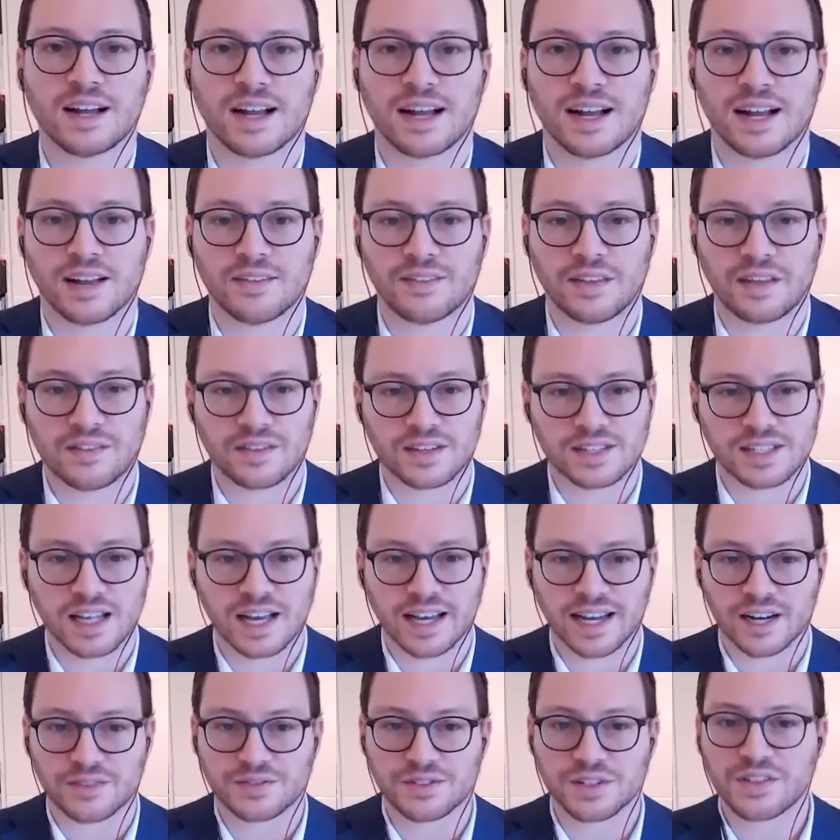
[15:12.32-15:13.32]
And then the slide
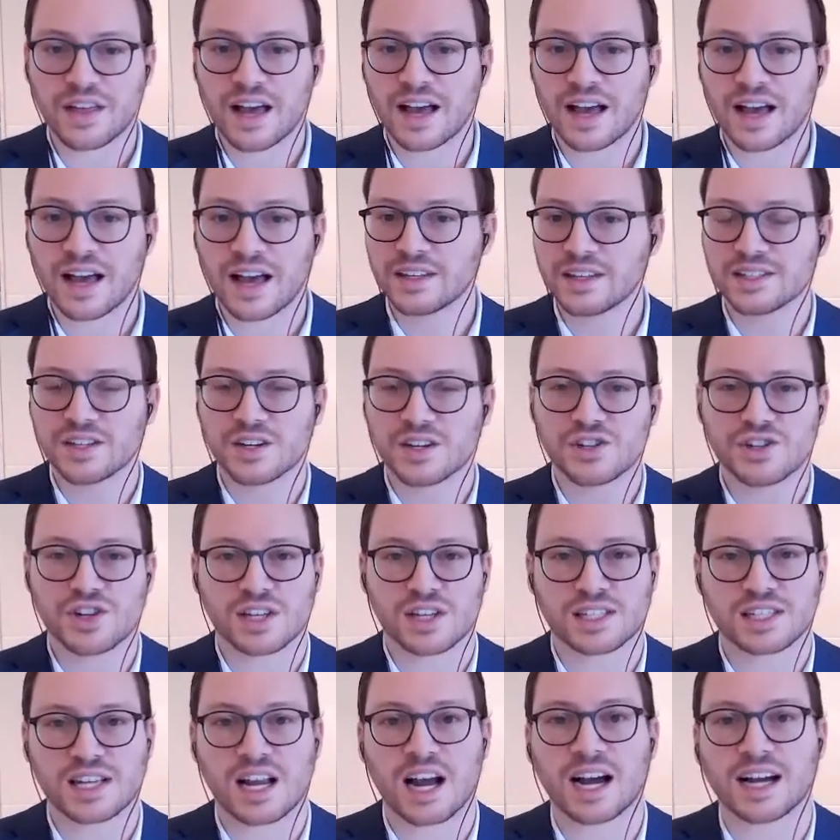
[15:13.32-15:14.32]
after that, these are
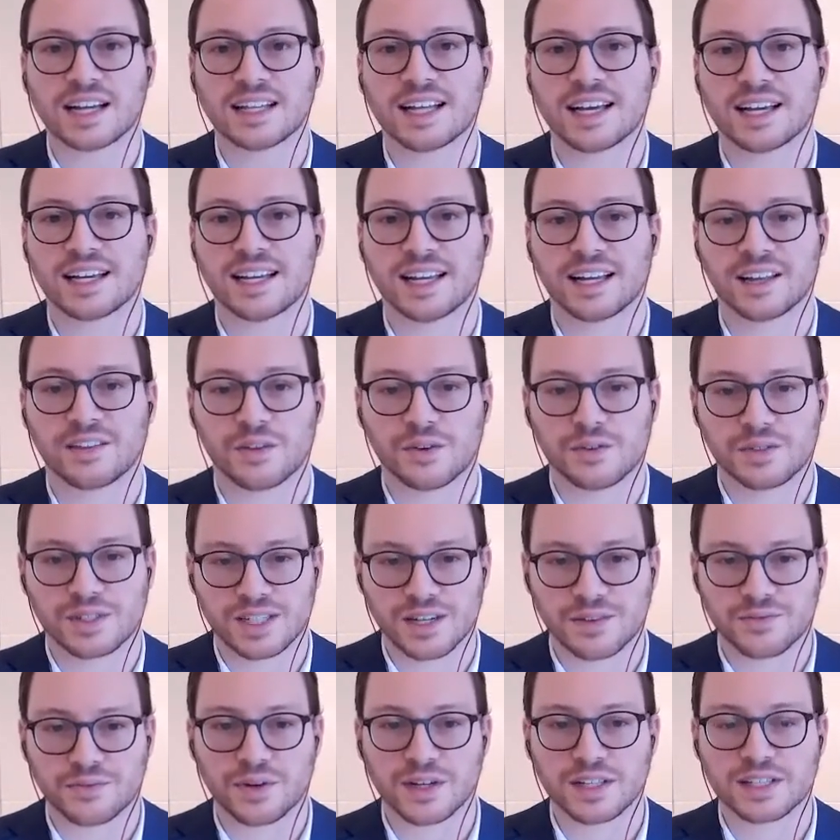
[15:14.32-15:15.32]
just highlighting those
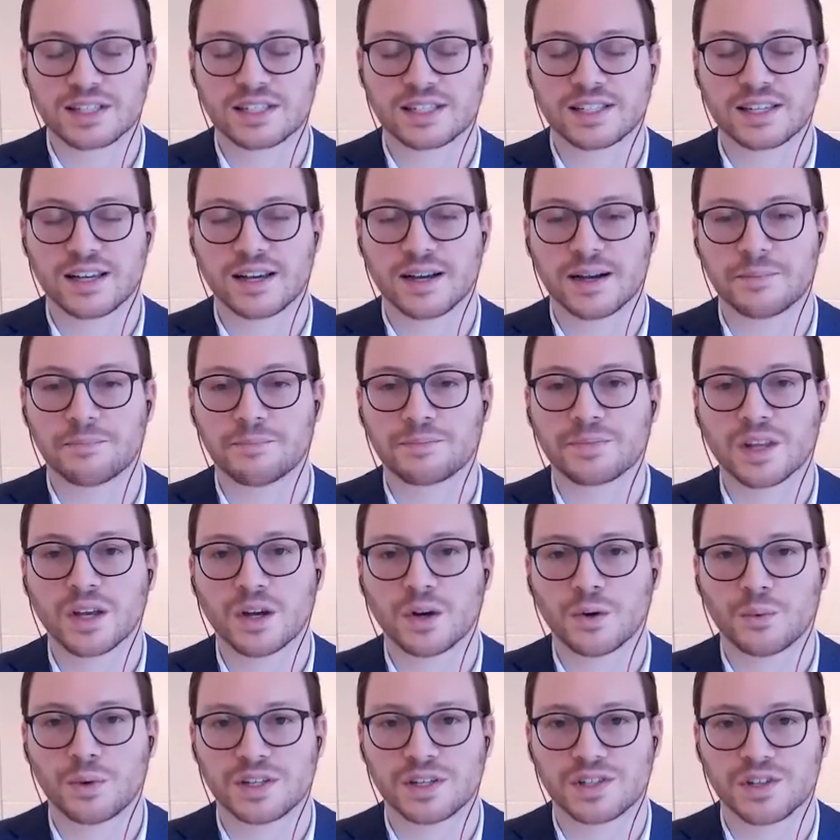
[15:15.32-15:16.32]
different
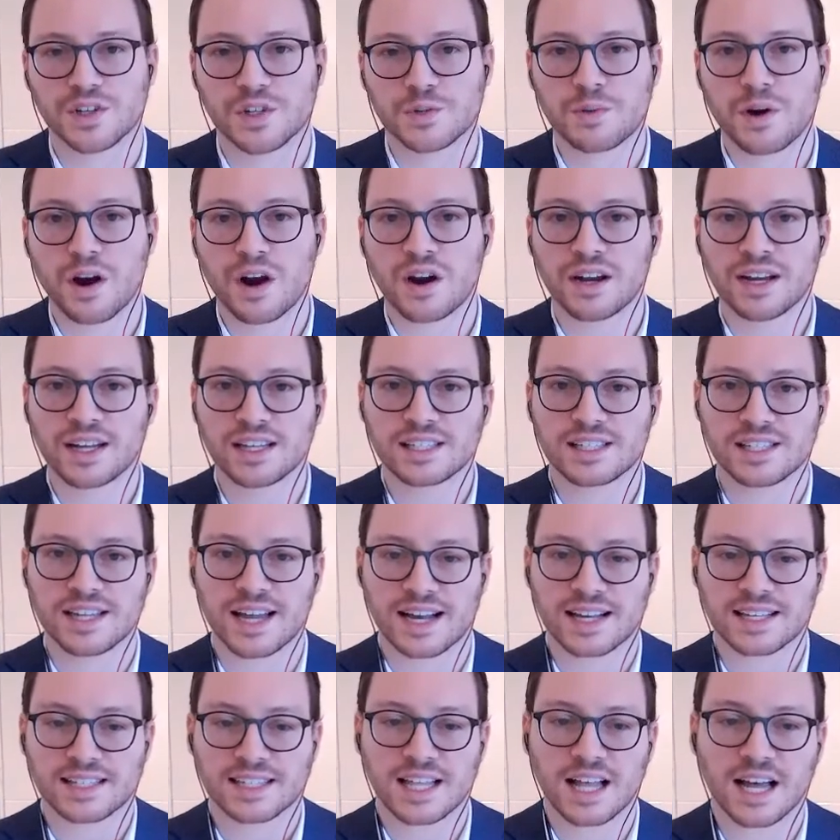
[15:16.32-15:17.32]
research priorities.
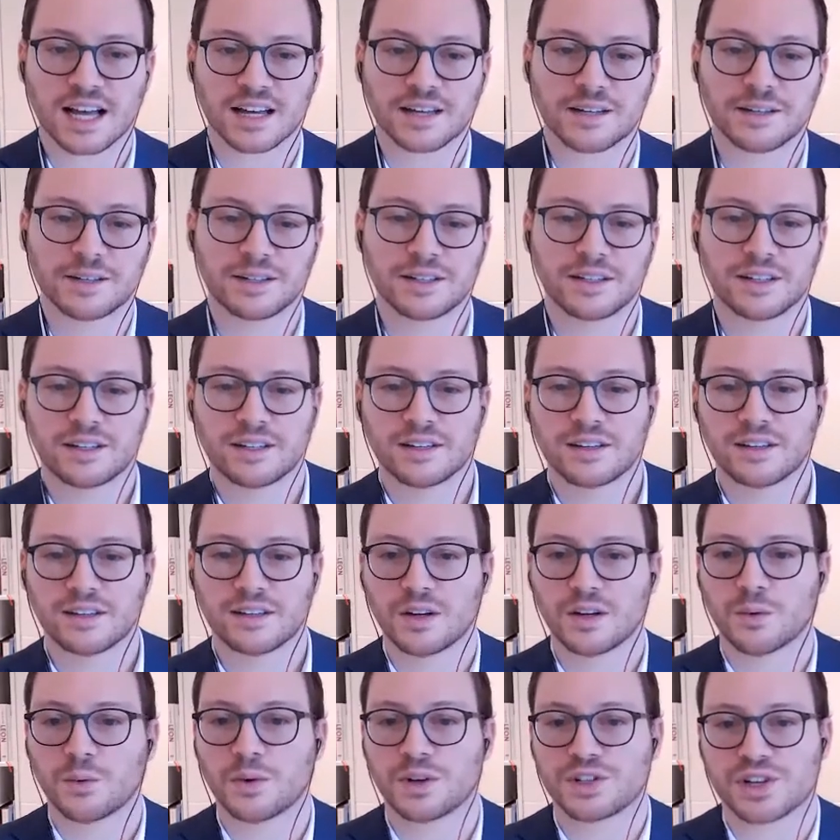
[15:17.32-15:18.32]
Next slide,
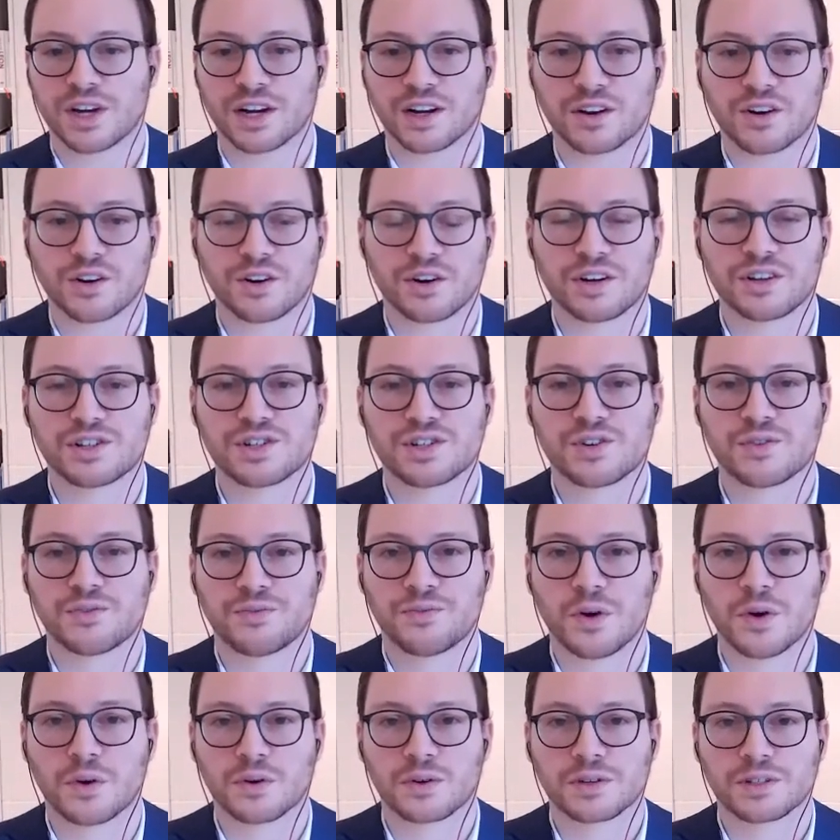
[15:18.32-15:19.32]
which I encourage
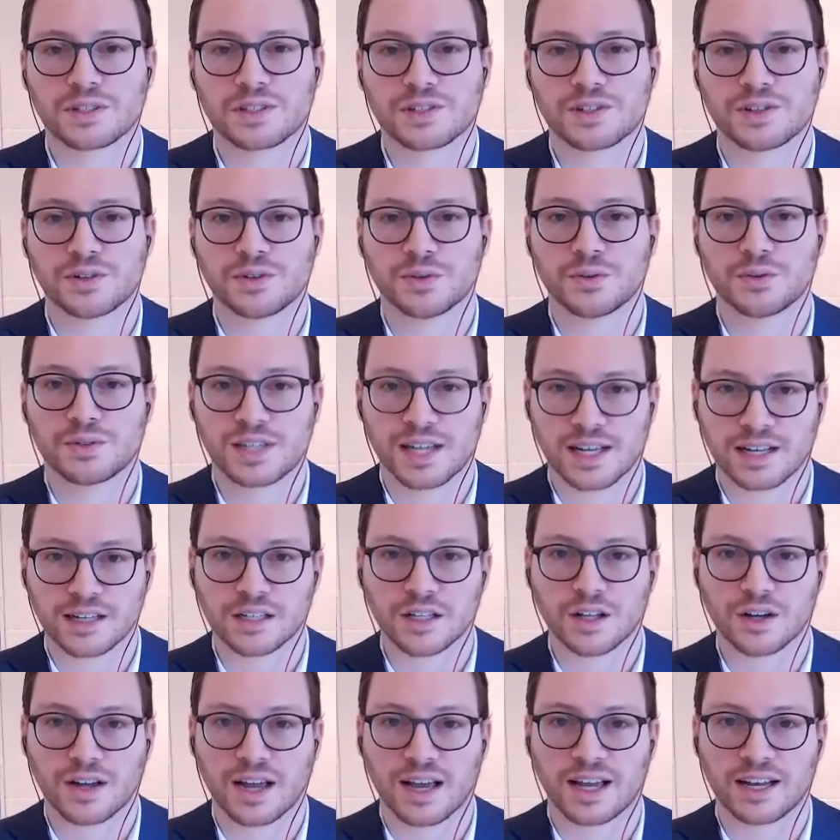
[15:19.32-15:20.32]
folks to take a
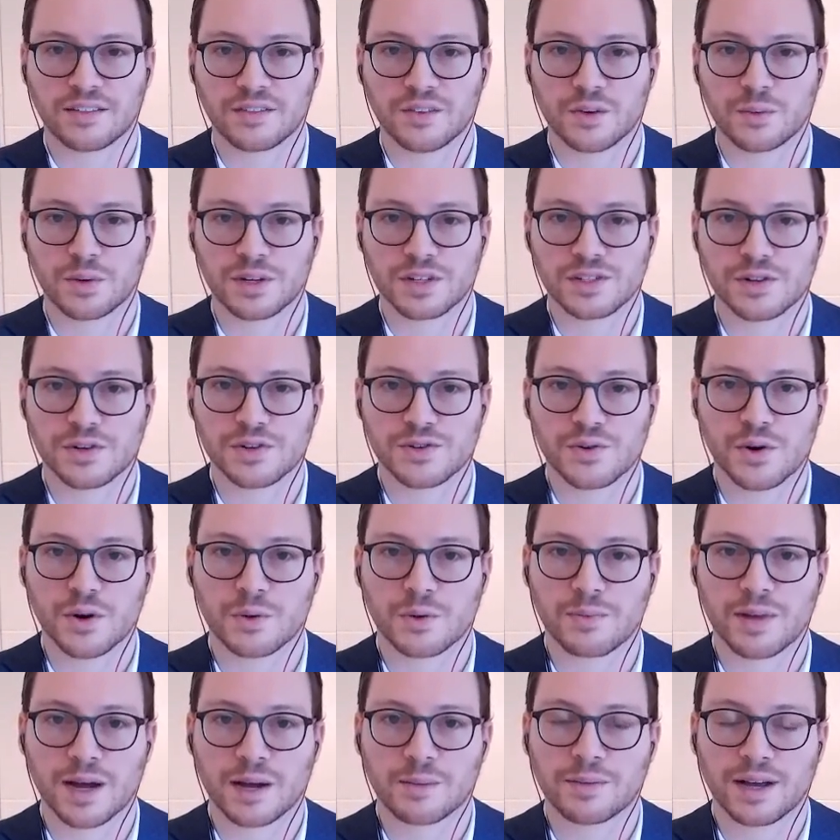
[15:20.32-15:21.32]
look at in the research
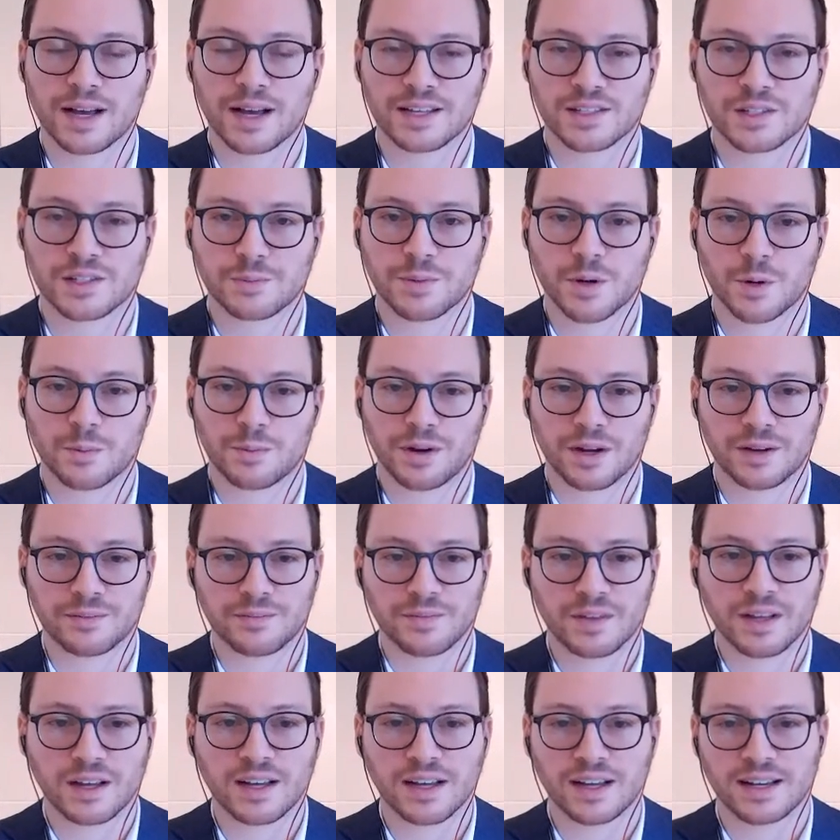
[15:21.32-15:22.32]
roadmap as appropriate.
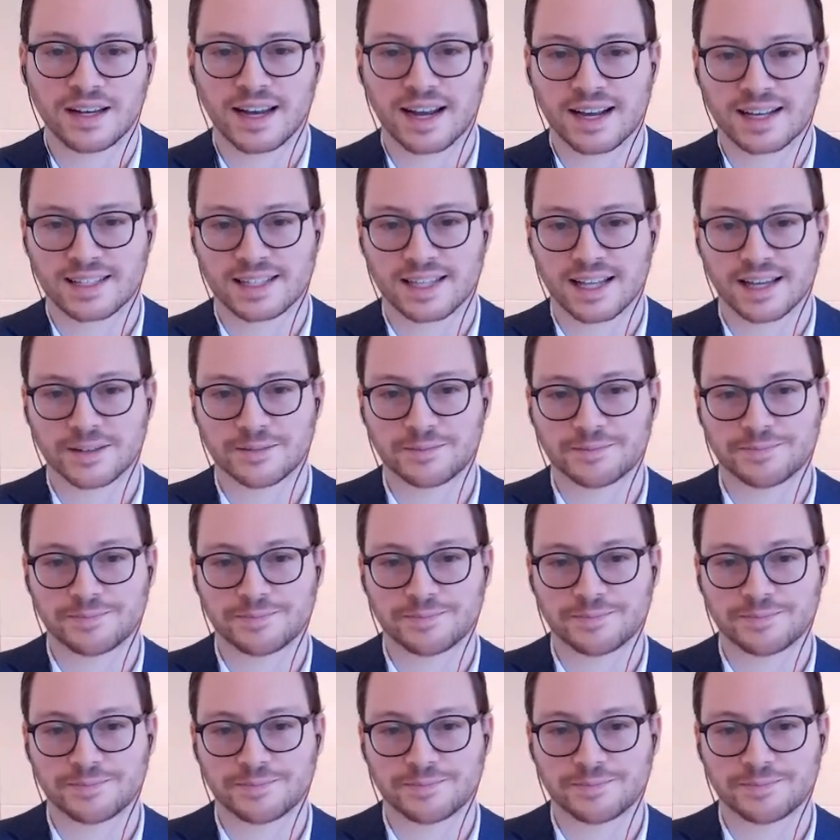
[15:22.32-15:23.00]
Next slide.